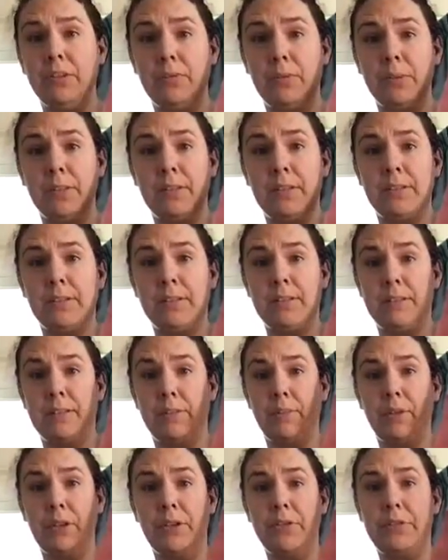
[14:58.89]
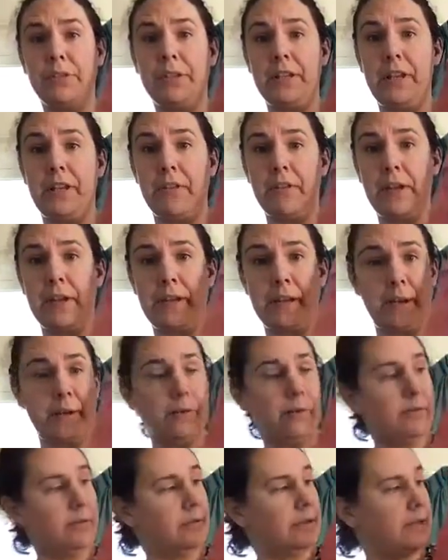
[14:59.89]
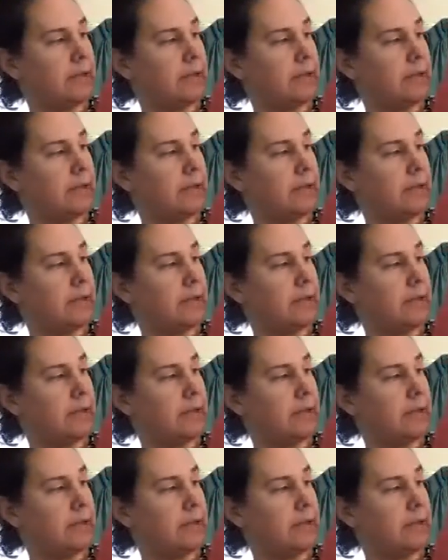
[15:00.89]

What you're seeing right now.